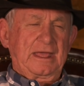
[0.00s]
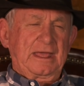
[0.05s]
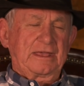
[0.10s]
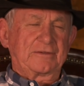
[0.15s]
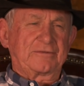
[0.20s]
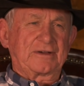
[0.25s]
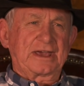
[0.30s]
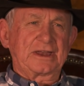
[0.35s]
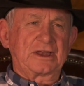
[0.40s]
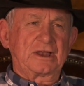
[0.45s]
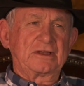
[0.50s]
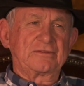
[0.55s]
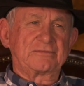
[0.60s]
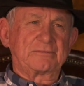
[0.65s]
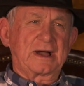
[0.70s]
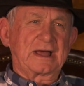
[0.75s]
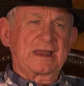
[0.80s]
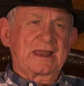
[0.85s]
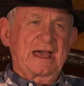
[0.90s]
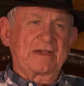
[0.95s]
If I had to live
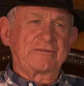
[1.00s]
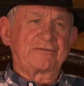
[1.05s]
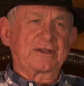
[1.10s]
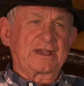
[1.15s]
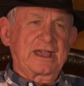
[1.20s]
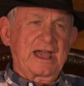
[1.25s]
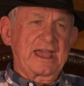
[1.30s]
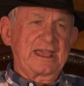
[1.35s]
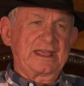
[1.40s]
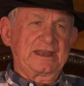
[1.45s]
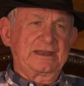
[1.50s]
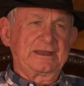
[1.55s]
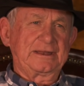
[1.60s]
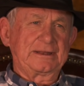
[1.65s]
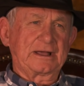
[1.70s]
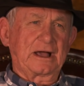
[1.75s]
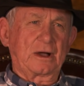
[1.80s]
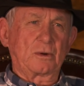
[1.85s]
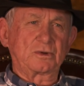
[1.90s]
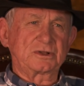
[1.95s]
my life again,
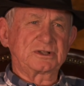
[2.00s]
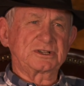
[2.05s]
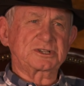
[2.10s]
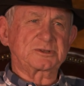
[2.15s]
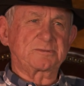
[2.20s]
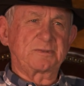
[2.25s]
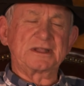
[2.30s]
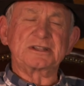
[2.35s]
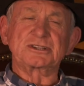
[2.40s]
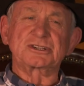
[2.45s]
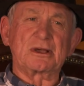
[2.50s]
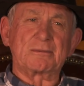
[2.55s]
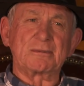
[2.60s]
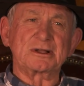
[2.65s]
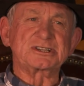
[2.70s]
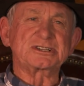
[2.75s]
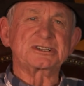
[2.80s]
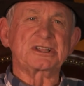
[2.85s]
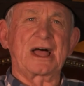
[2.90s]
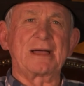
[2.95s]
I wouldn't spend so
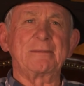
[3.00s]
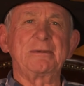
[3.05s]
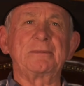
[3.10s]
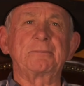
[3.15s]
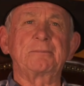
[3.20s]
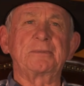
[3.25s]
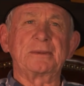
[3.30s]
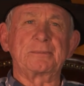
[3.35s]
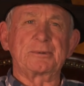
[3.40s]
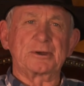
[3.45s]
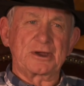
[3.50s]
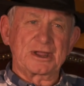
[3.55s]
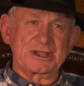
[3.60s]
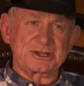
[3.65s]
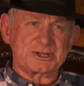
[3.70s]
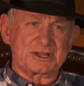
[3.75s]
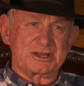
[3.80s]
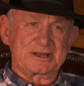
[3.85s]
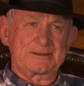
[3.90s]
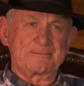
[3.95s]
much time in
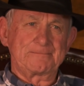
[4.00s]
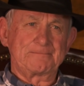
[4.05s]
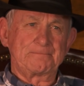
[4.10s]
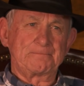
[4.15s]
preparation.